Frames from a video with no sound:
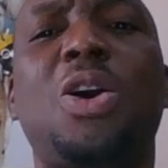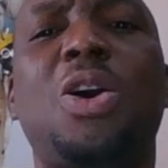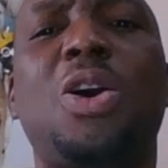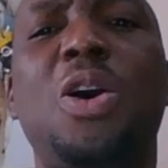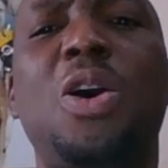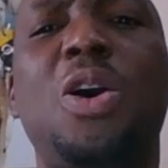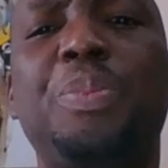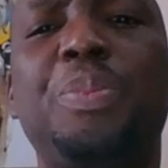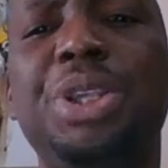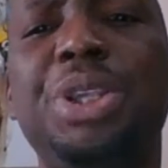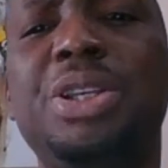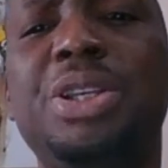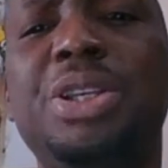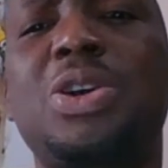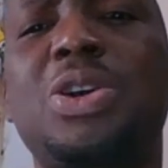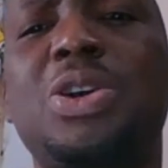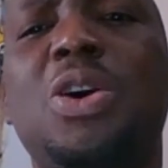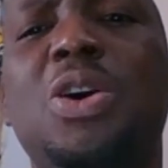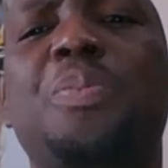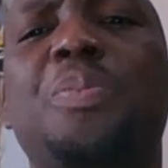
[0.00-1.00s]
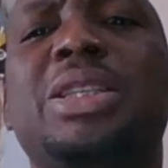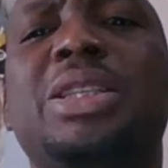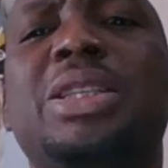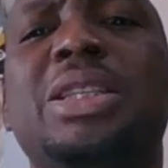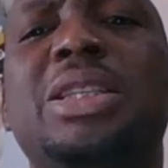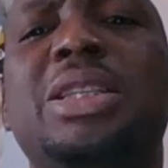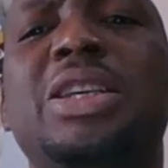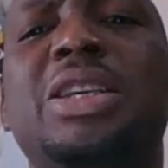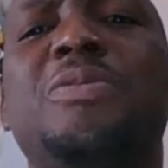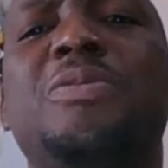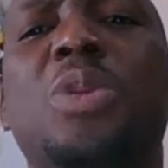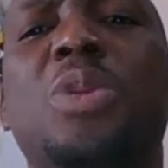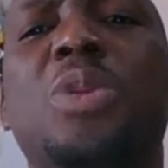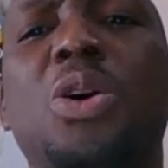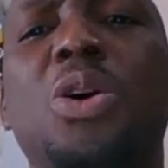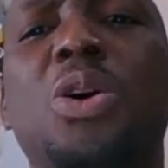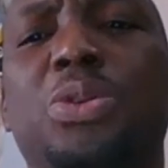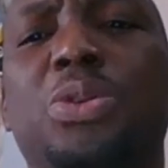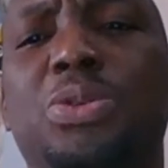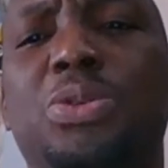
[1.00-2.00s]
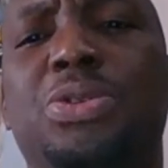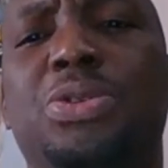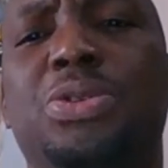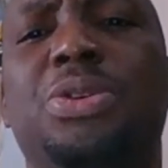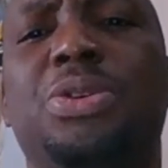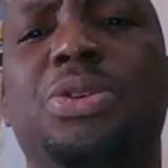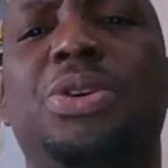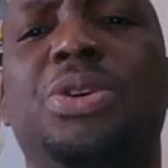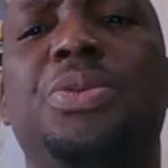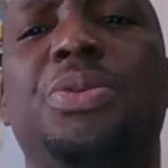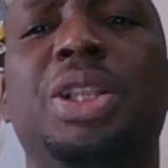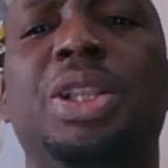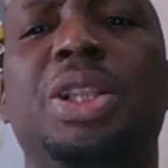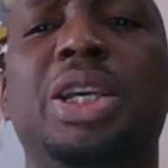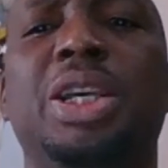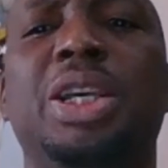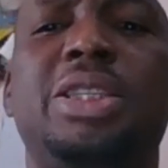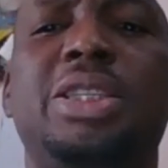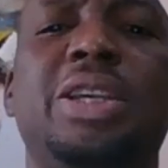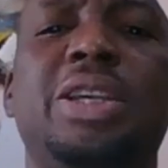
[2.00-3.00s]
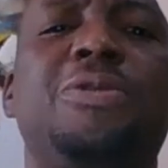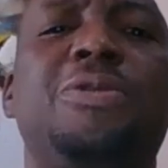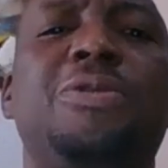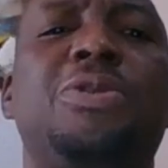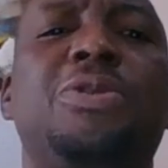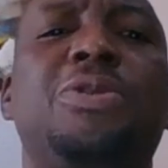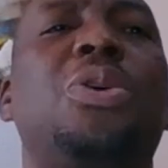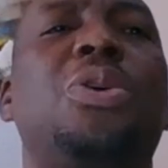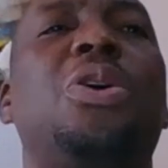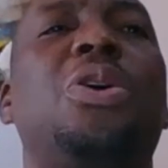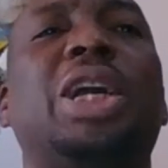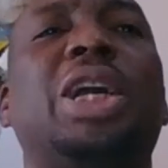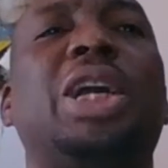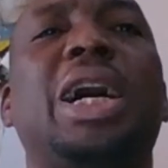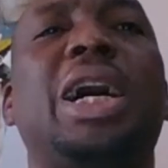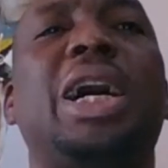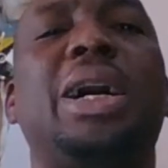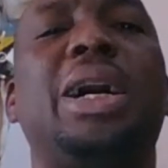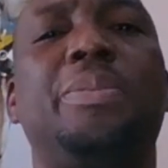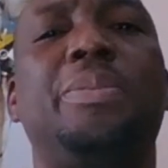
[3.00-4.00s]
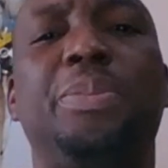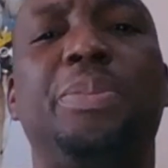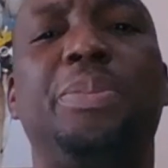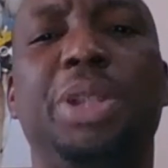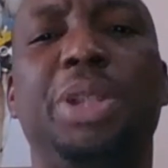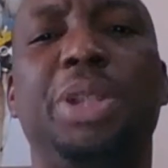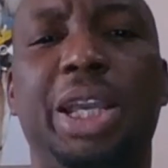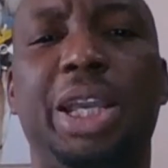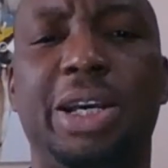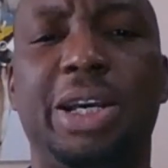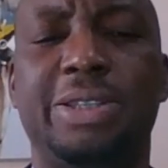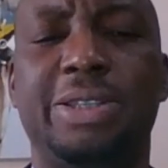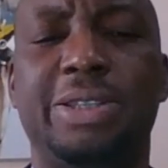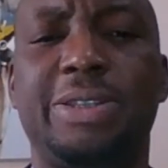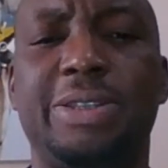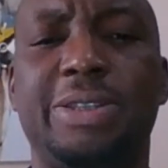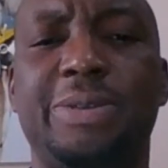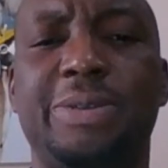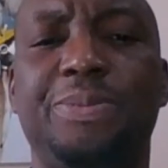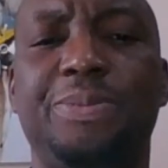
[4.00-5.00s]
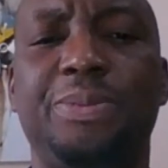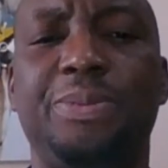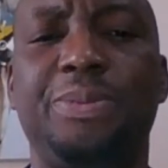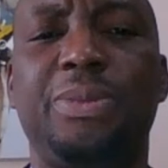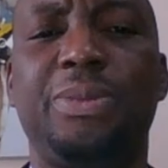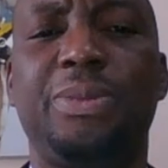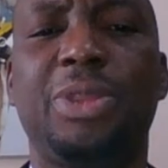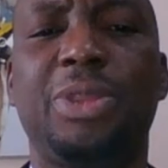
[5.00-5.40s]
a company's competitive moats relative to other players.